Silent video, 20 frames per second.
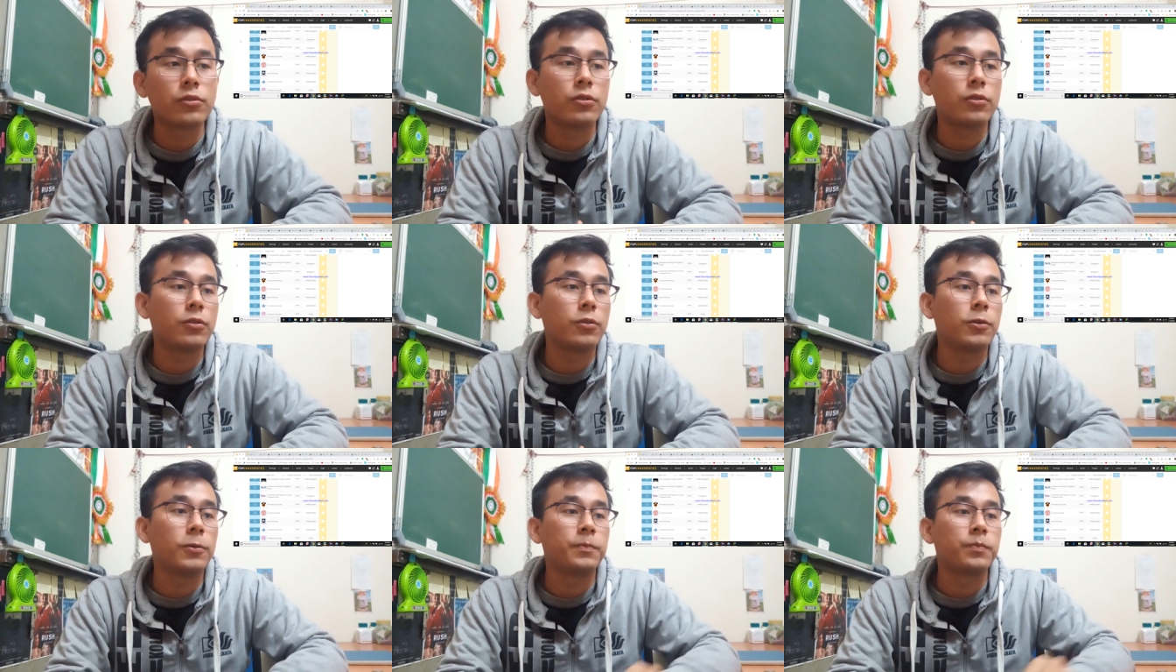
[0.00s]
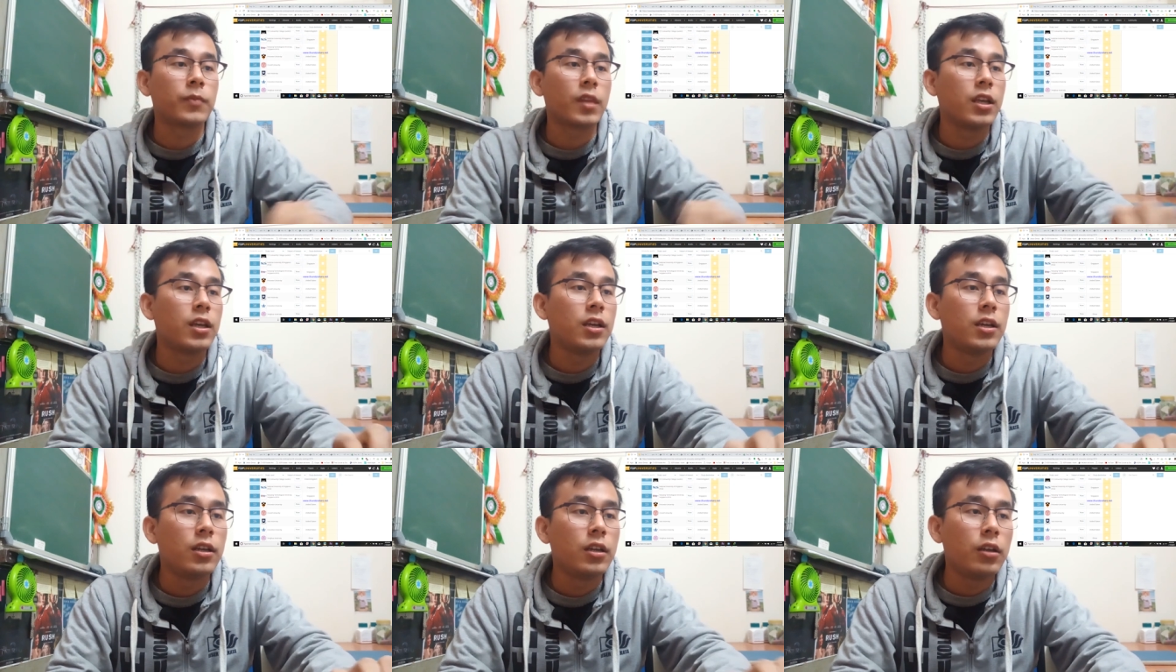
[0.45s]
So
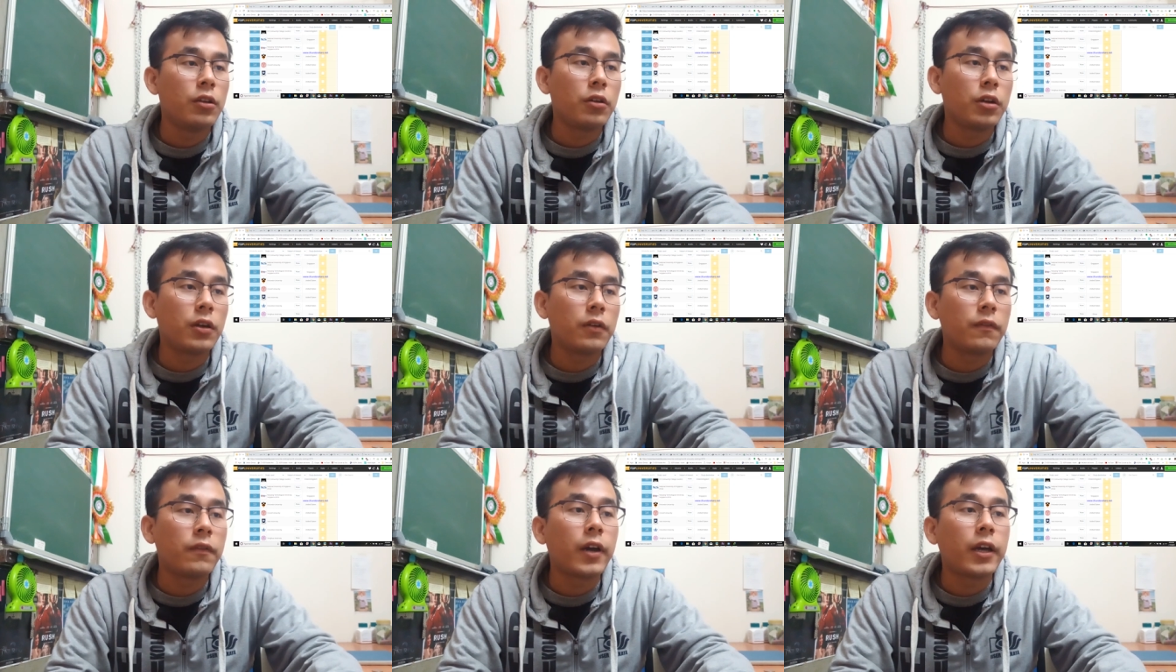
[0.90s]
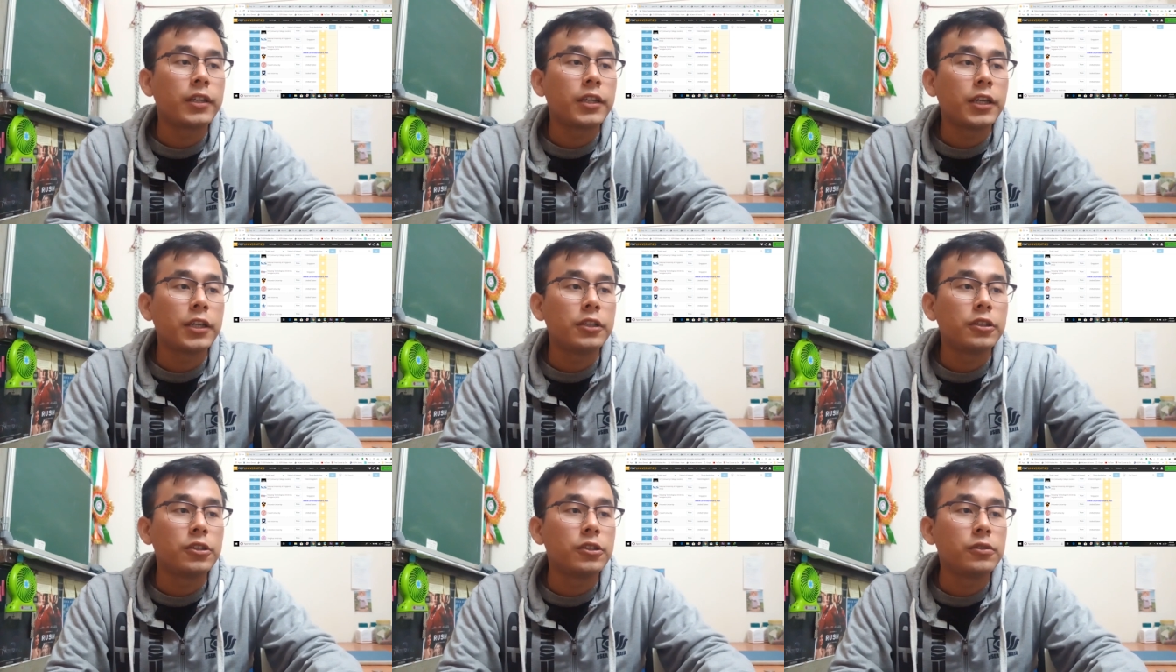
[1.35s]
you can find
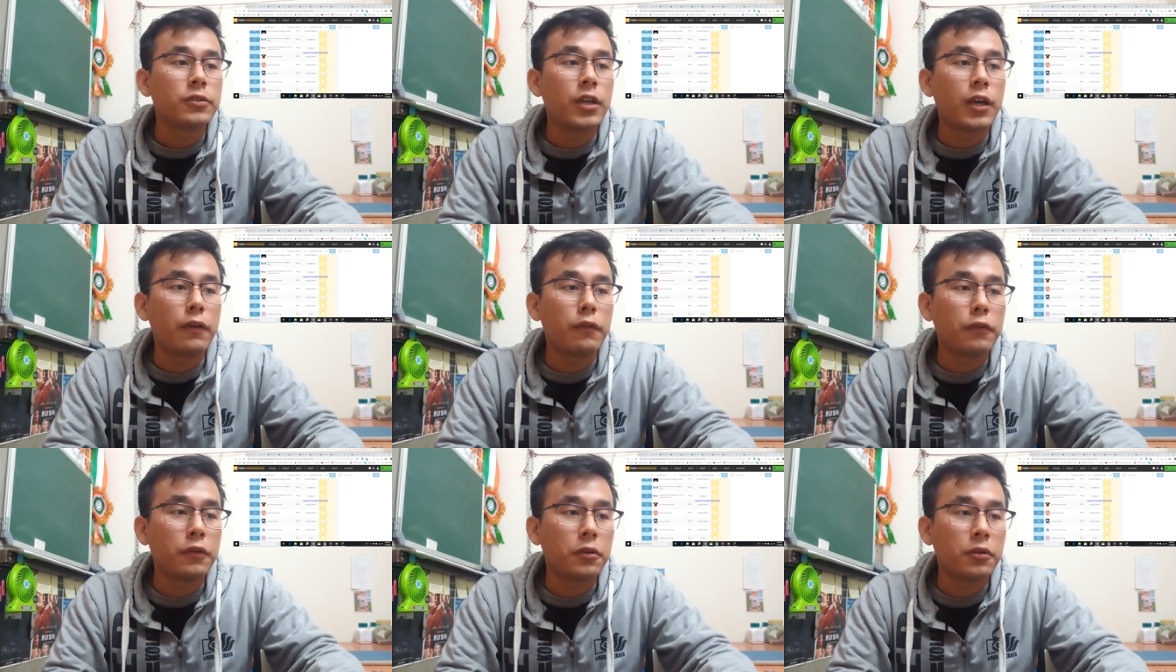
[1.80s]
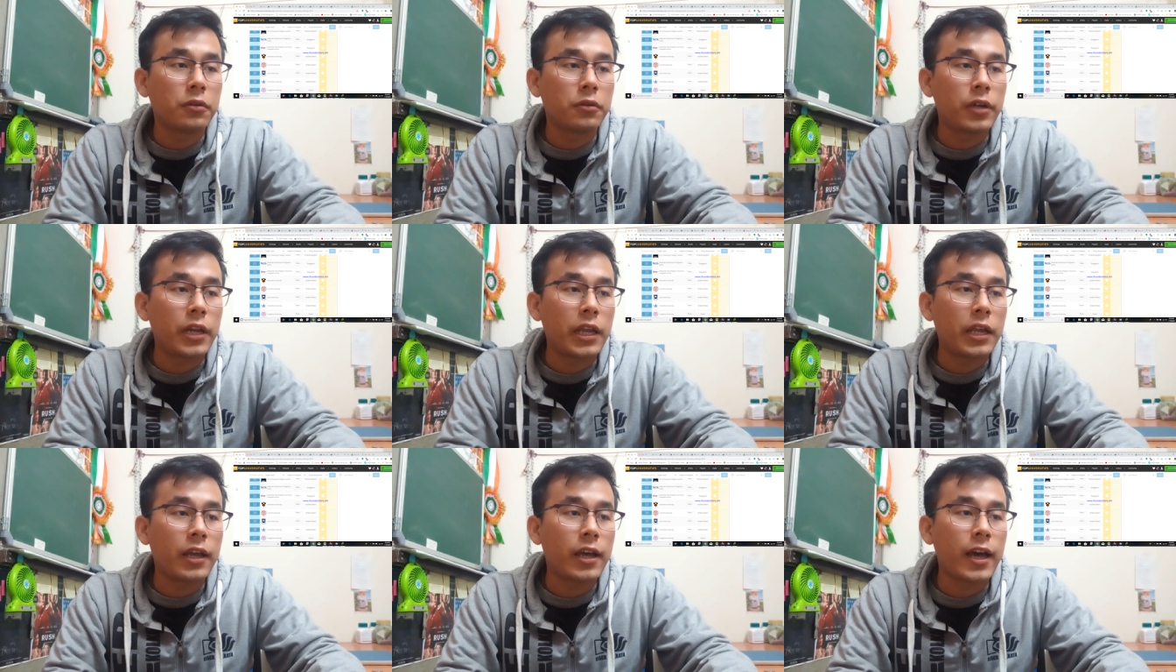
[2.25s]
NTU having
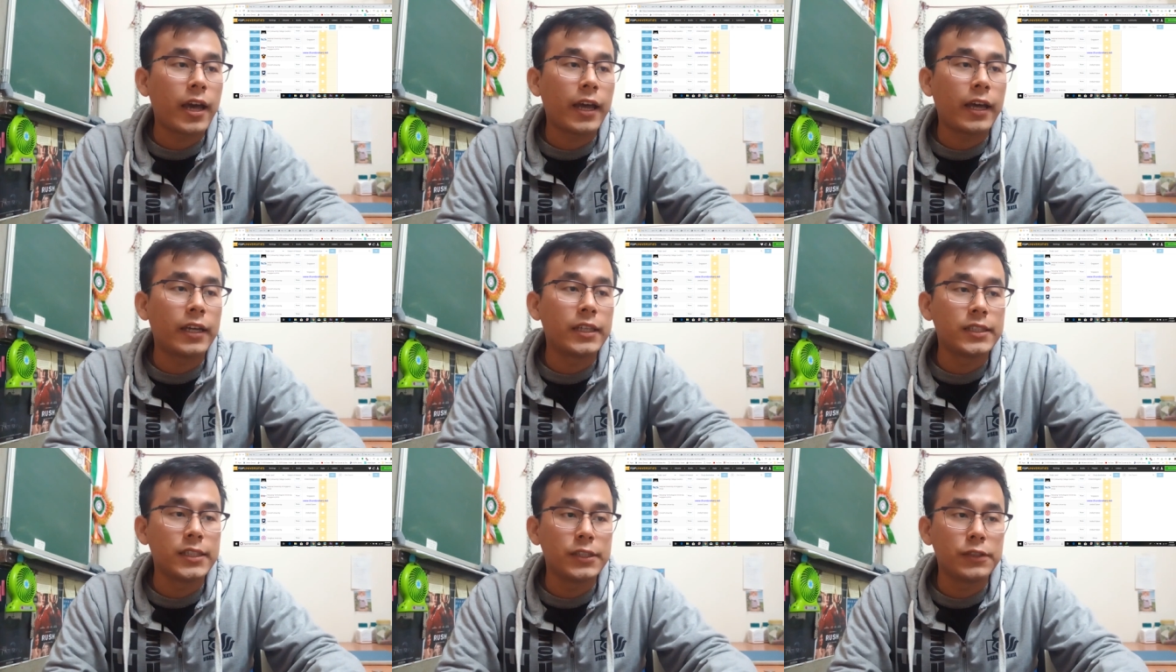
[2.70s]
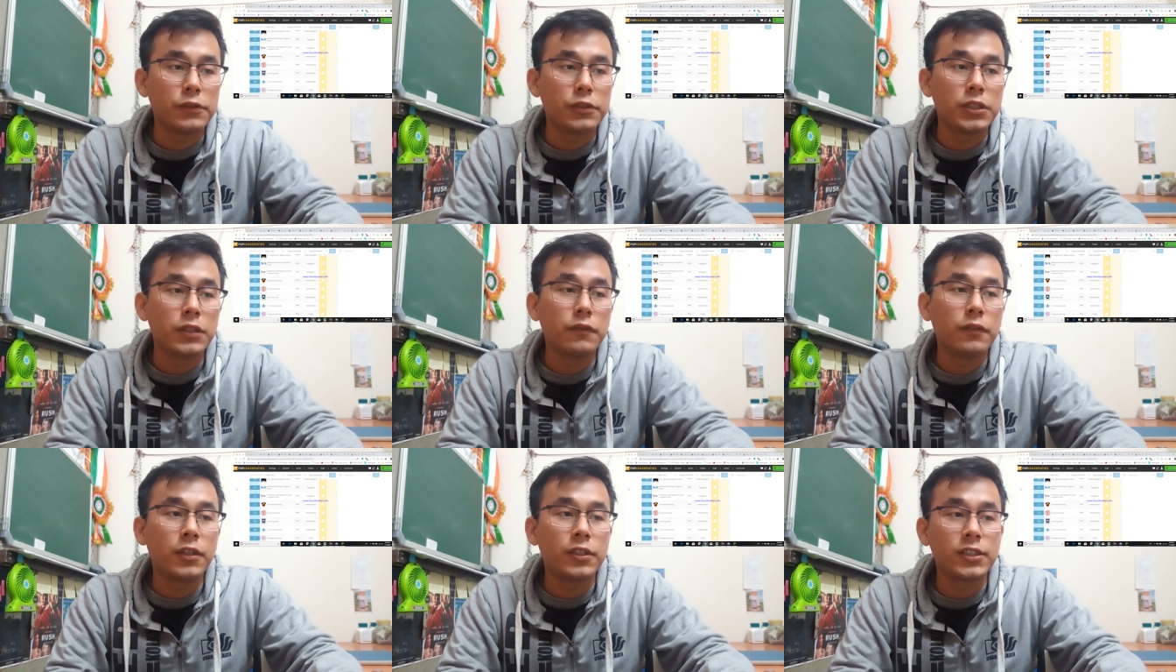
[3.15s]
rank higher than
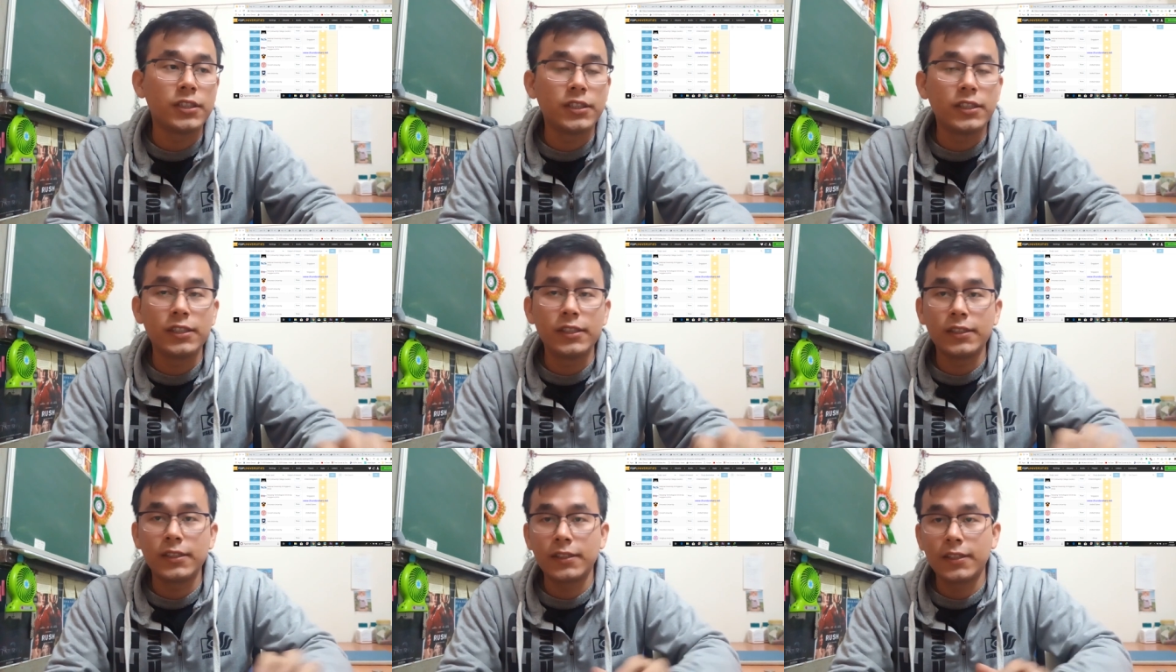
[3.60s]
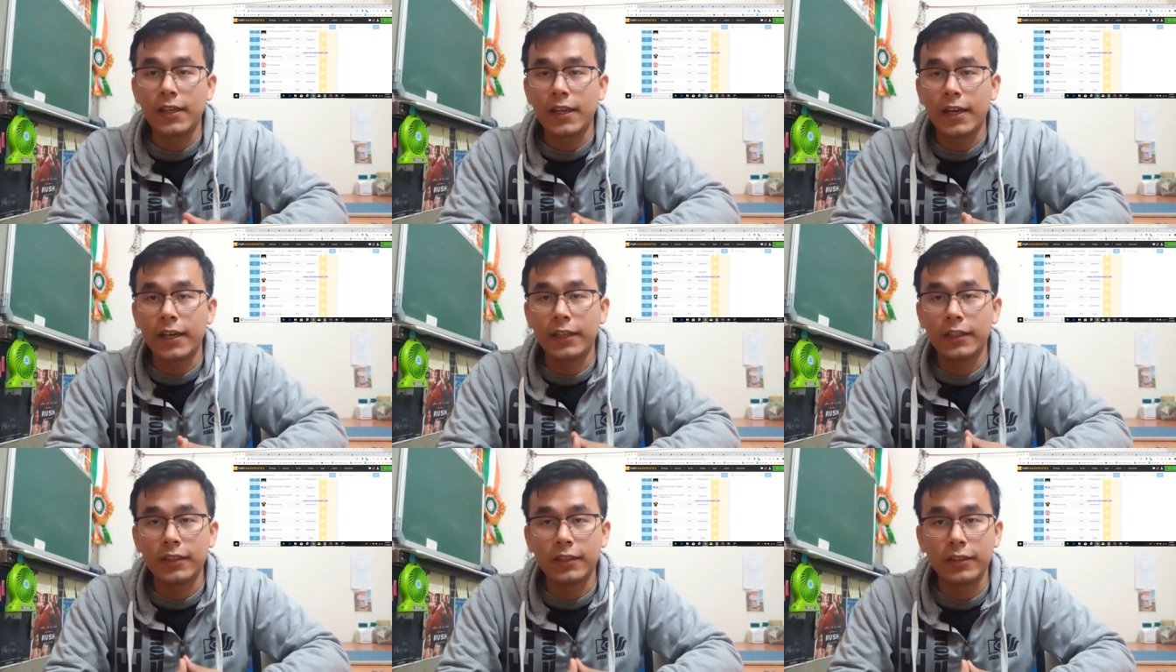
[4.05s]
universities
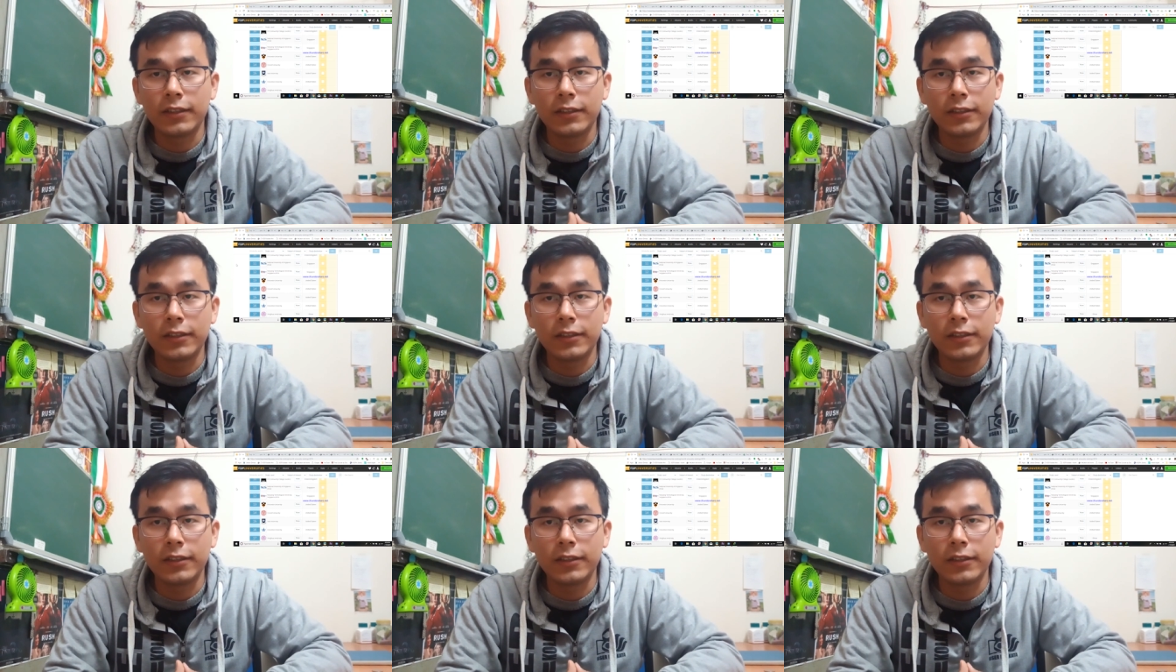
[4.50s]
like